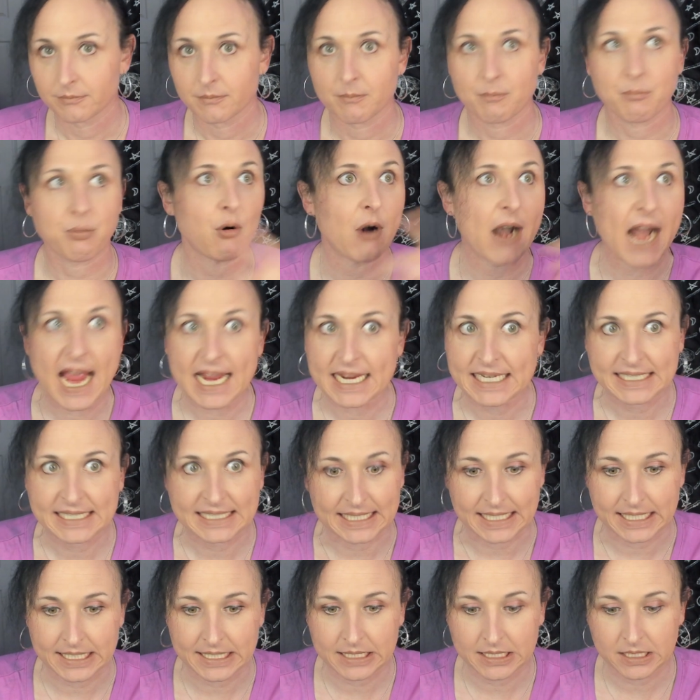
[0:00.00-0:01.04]

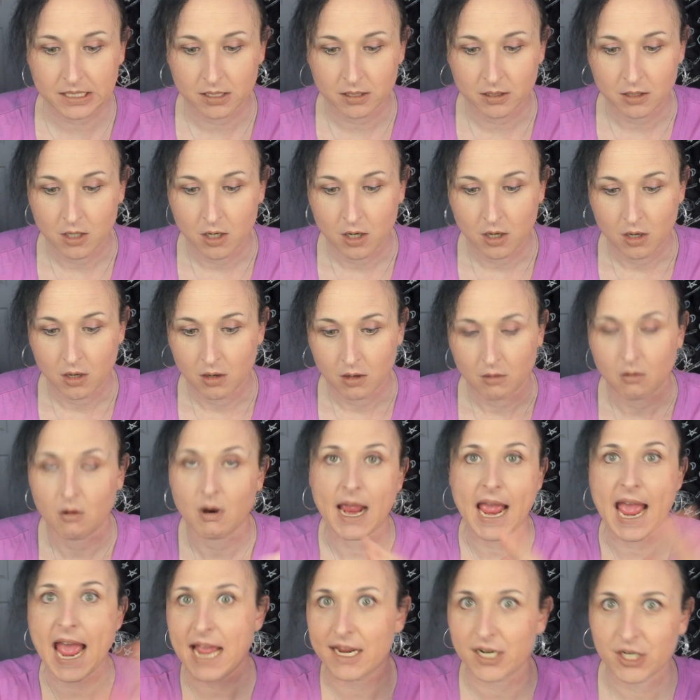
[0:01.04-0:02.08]
praxis,
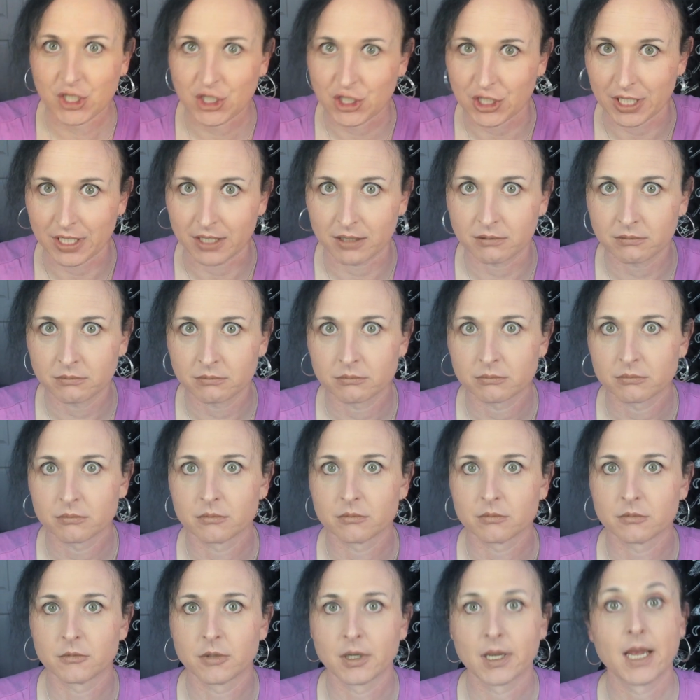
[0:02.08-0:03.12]
action,
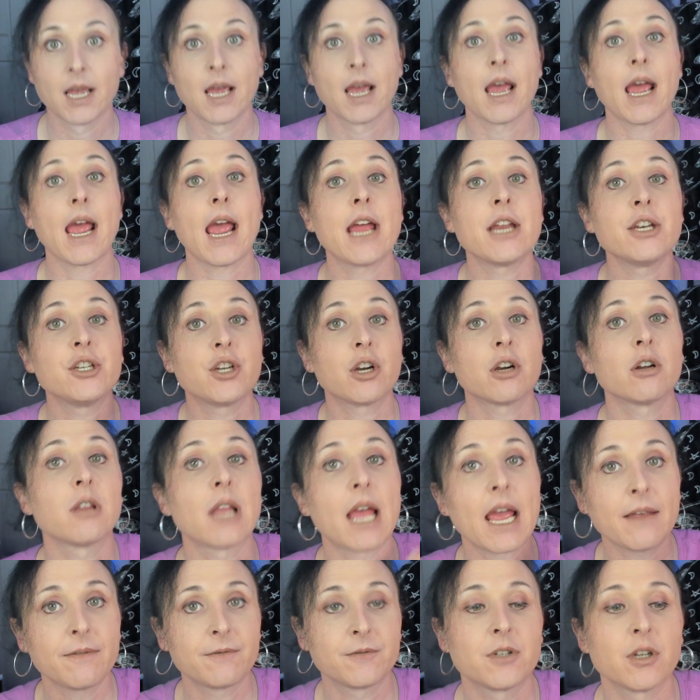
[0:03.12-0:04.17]
and your
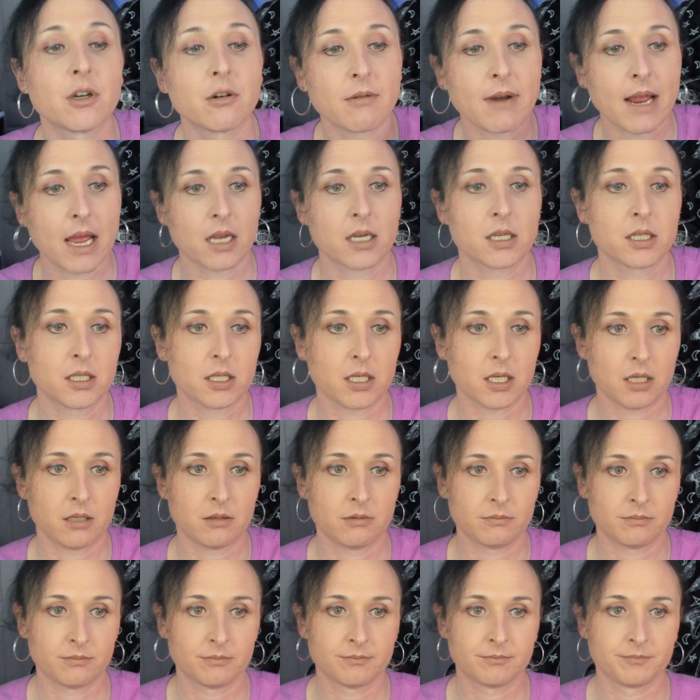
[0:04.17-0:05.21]
life direction.
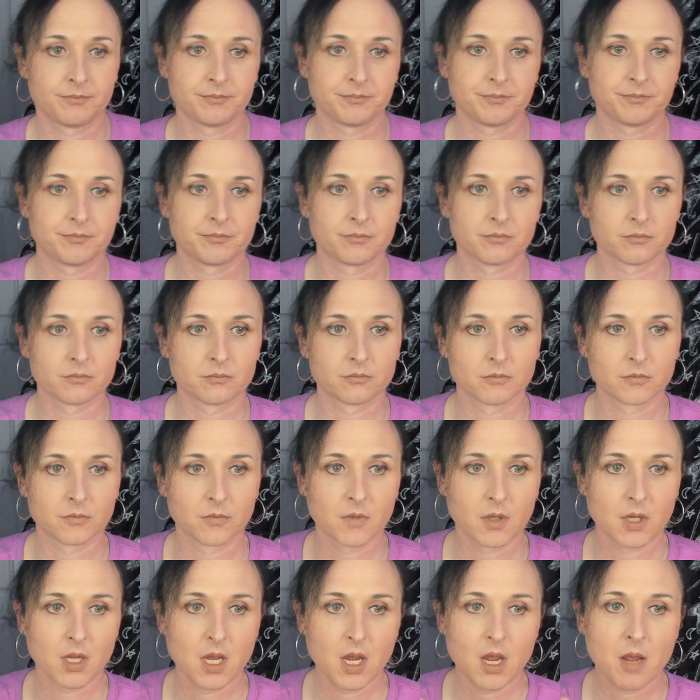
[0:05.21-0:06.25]

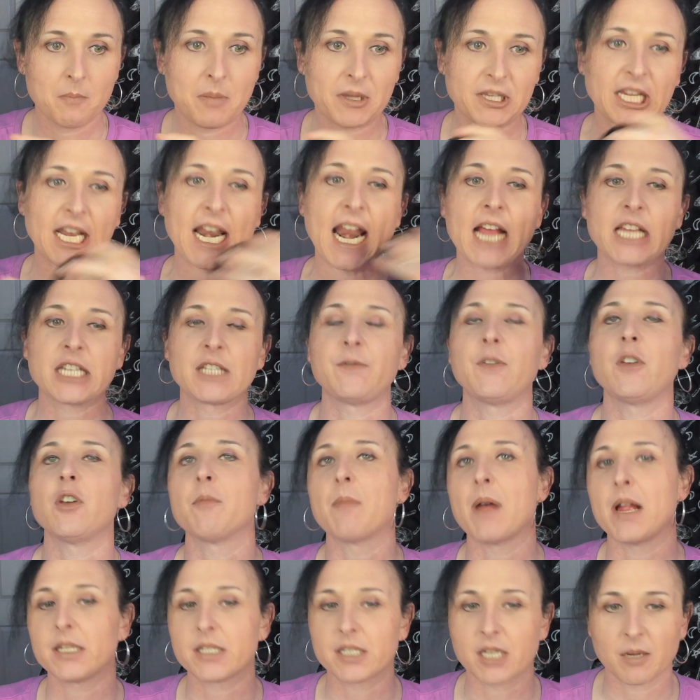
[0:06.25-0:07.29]
But the next few
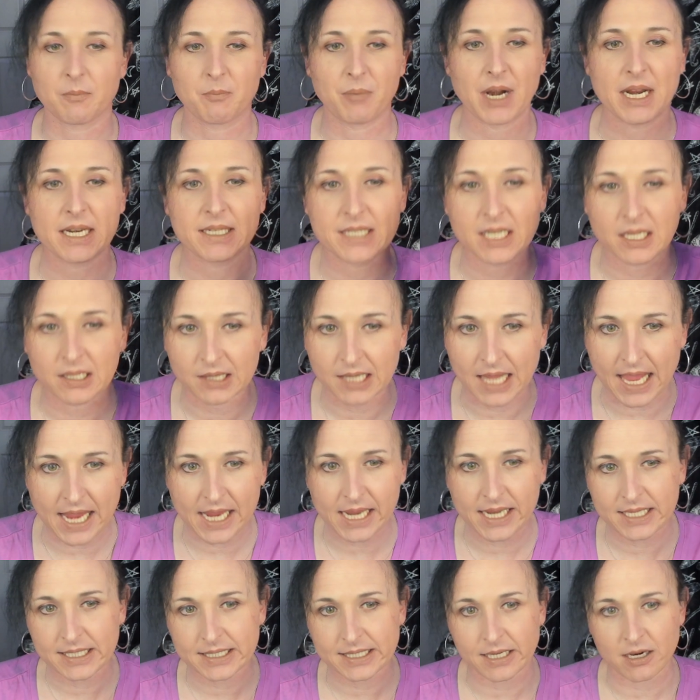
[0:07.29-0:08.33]
months could bring
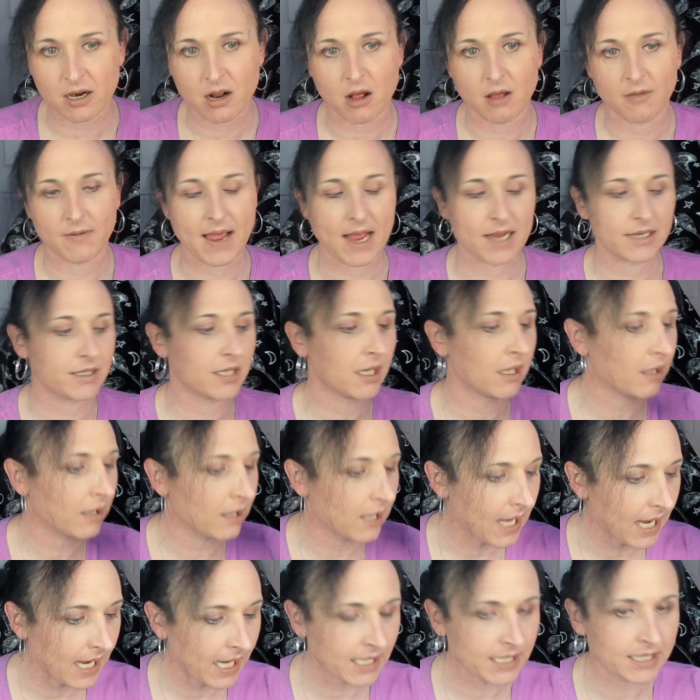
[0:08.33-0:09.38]
delays in all that.
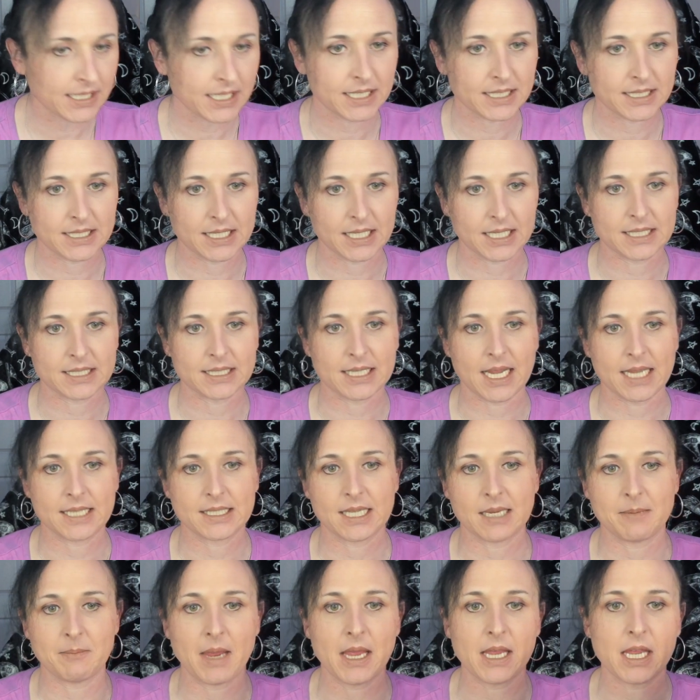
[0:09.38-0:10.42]
Delays in success
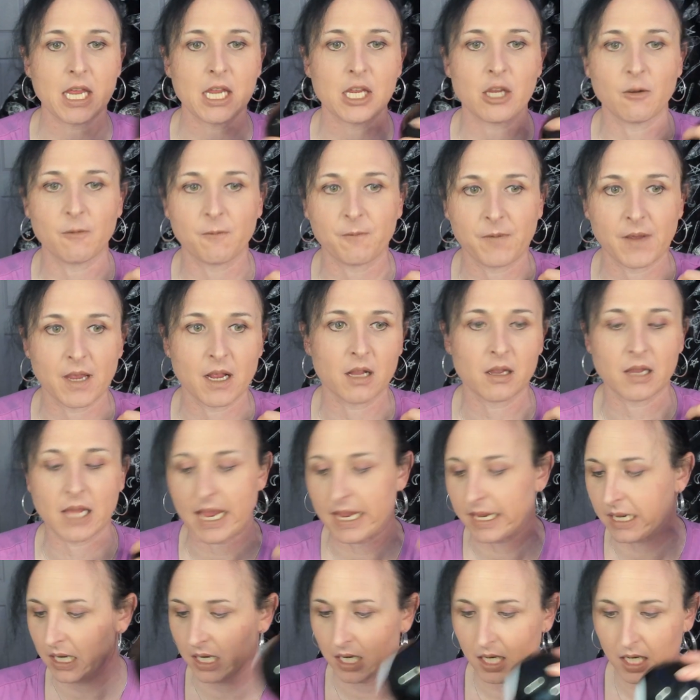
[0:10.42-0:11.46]
and making you feel like